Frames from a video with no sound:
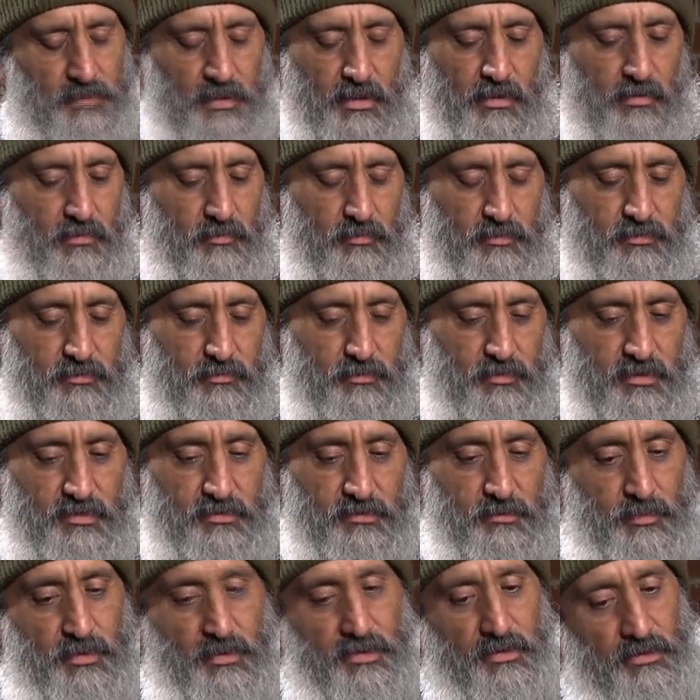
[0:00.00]
don't know what the word
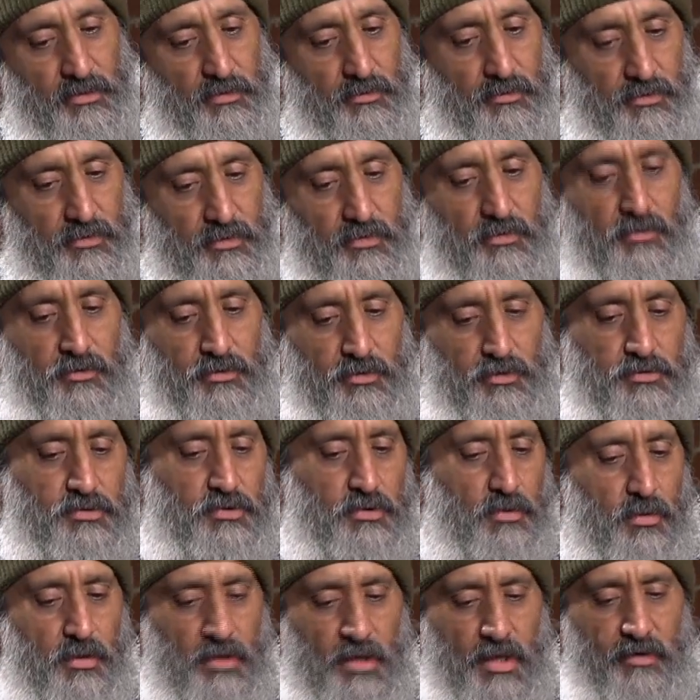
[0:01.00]
is, but you
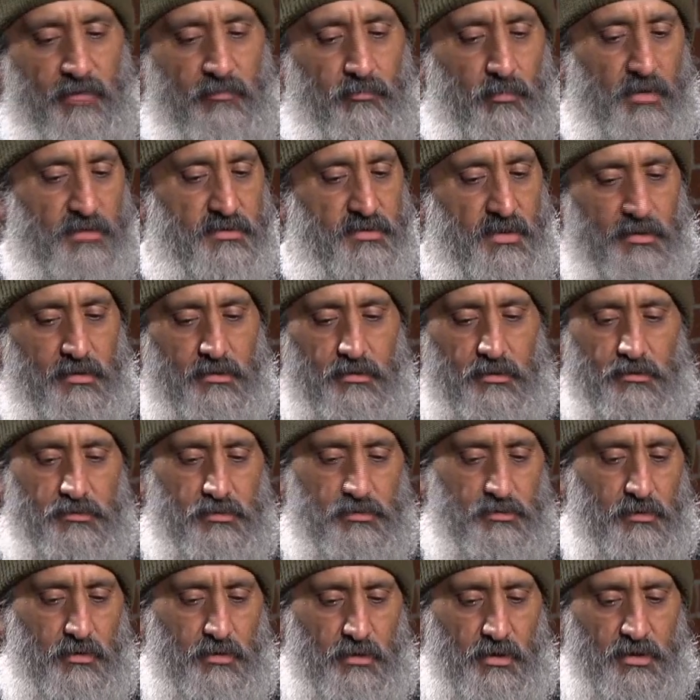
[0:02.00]
show a lot of
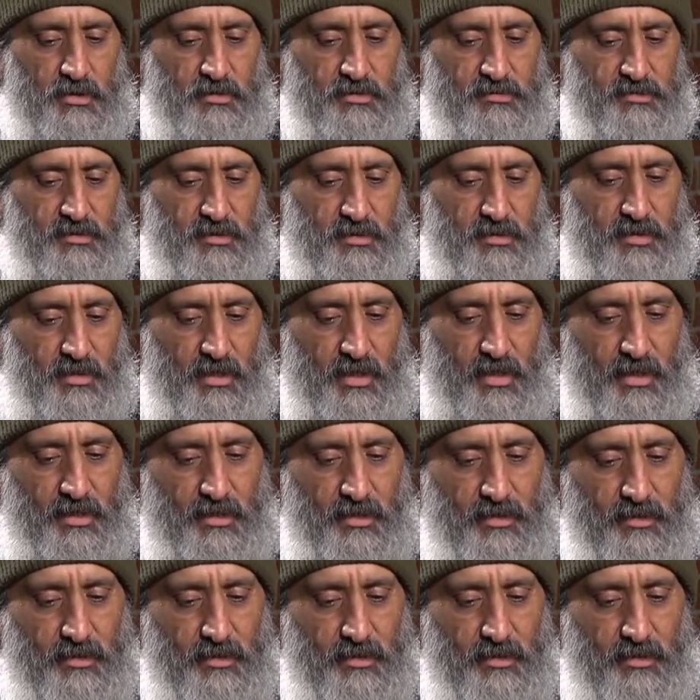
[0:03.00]
multicultural artists, and